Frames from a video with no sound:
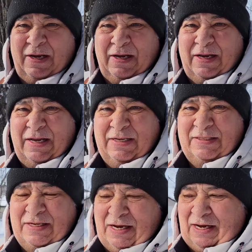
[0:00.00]

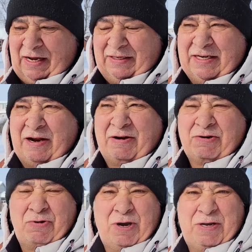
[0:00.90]
is Derek
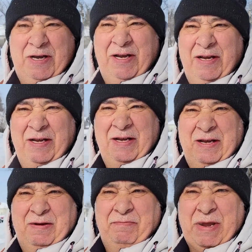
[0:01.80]
Crook
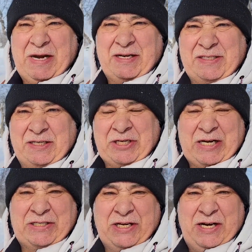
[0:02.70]
made a
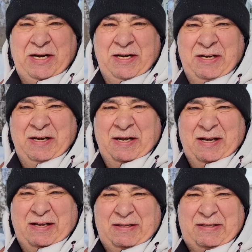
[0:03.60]
suggestion
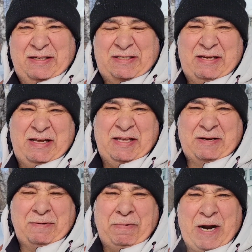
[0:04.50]
to see the
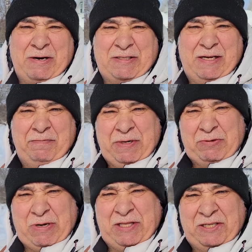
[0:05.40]
comparison
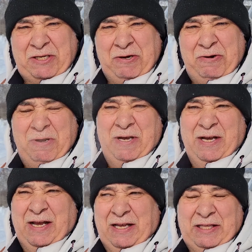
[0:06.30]
between the two.
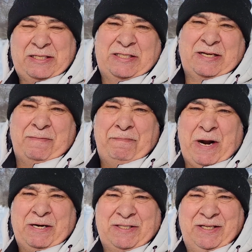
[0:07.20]
And this is a
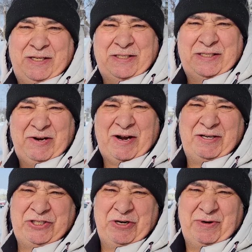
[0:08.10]
comparison. This is not a
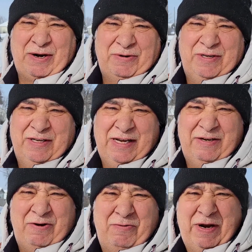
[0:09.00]
shootout. In
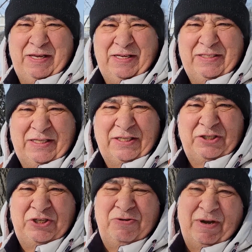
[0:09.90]
no way is this a
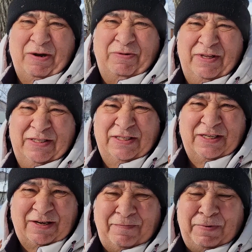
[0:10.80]
shootout. This is
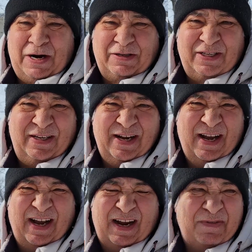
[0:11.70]
a comparison.
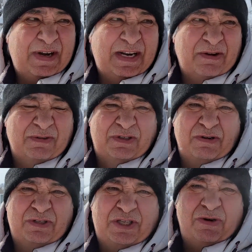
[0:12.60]
I really don't
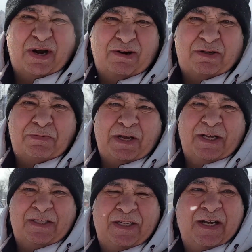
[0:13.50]
do shootouts because